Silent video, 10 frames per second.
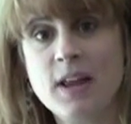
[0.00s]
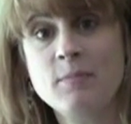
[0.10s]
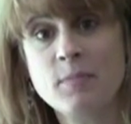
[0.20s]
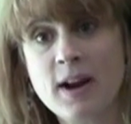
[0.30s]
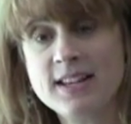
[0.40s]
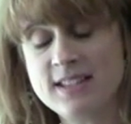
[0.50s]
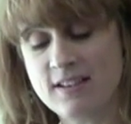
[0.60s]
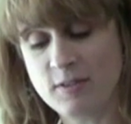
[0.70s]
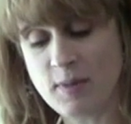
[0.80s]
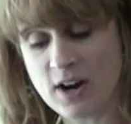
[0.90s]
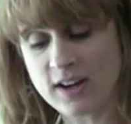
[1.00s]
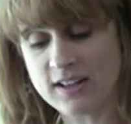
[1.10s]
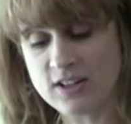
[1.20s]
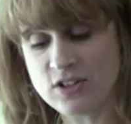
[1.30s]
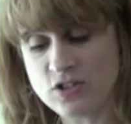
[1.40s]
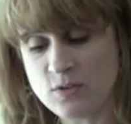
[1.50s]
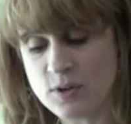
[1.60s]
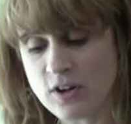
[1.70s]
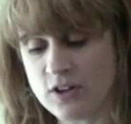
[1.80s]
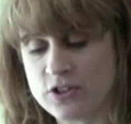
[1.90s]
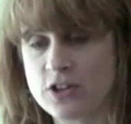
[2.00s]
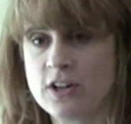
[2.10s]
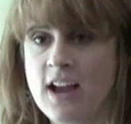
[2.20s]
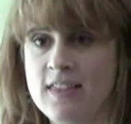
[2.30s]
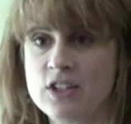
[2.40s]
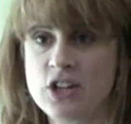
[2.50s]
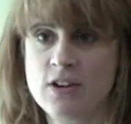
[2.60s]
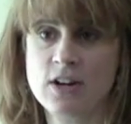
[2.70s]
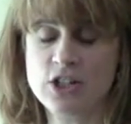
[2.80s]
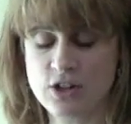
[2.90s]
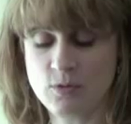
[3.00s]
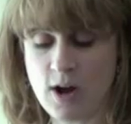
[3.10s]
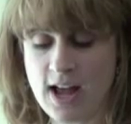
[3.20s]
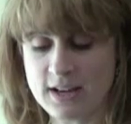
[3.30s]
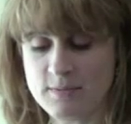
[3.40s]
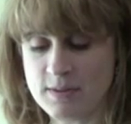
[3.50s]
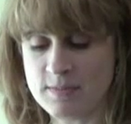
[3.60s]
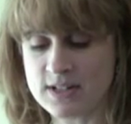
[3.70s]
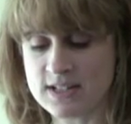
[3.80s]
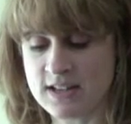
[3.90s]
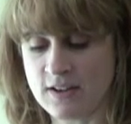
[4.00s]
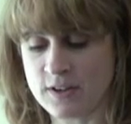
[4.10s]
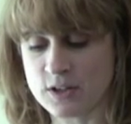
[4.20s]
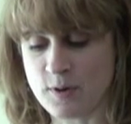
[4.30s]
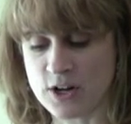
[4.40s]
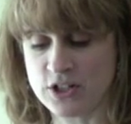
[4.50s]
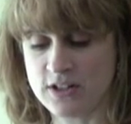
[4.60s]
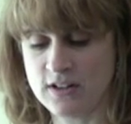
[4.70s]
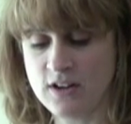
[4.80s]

embrace of American consumer culture and the Generation Y commitment to self-expression.